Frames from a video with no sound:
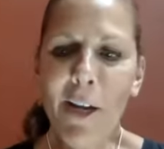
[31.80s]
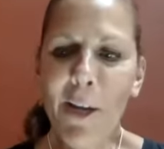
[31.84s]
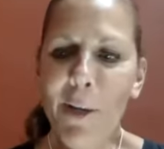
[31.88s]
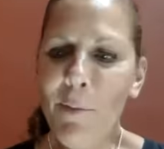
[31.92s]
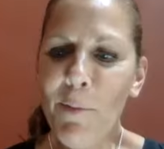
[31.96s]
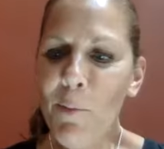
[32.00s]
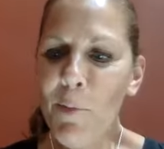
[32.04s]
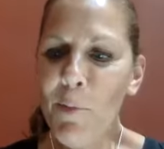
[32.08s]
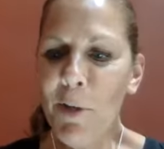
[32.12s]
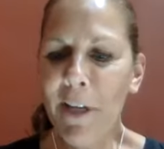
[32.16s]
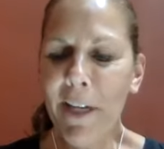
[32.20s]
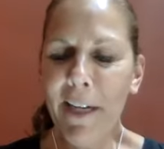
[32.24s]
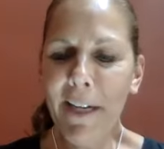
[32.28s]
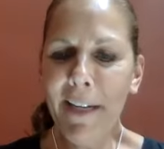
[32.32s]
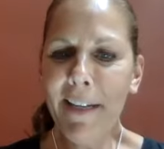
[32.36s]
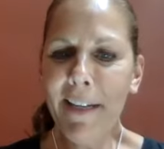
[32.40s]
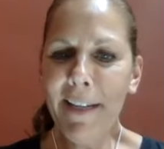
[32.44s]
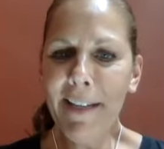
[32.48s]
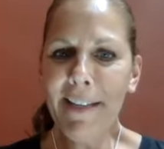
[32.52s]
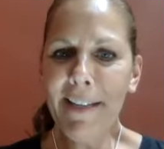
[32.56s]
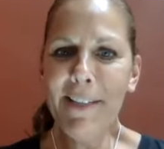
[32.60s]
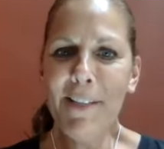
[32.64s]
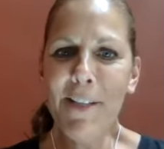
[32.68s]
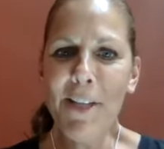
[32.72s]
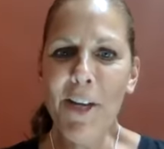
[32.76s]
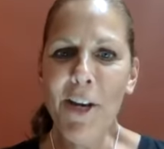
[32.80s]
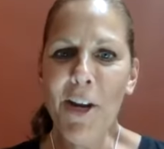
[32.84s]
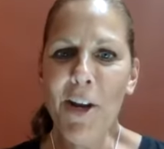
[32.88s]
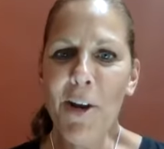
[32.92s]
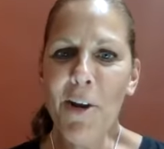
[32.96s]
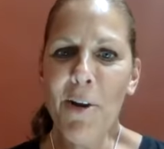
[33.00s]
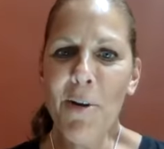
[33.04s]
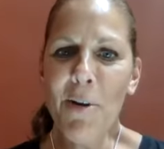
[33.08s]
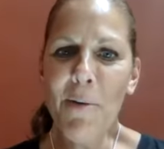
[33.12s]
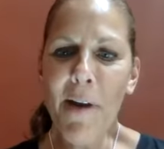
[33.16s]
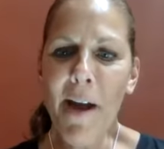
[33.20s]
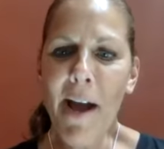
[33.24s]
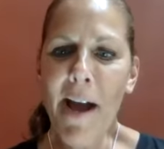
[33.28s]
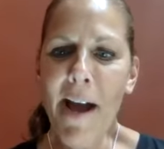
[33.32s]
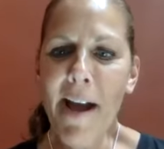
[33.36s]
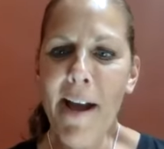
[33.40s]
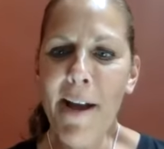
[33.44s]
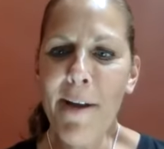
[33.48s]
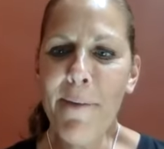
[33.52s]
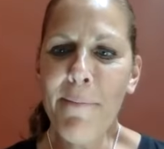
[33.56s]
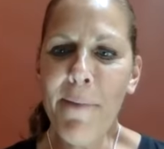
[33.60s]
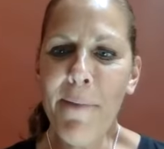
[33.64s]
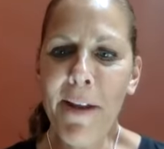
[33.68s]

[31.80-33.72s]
on wood you know um,